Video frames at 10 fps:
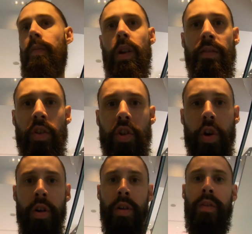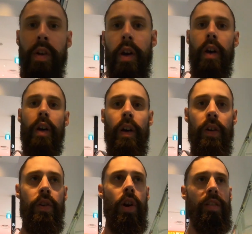I'm leaving John on the
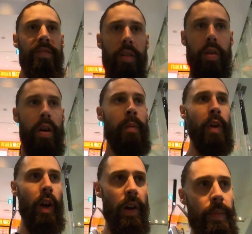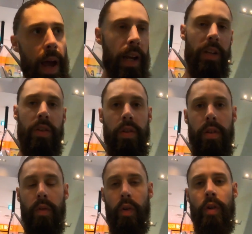nerd floor. I'm gonna go back to
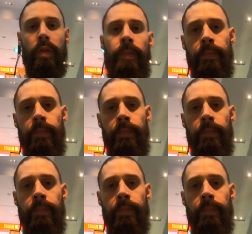the room.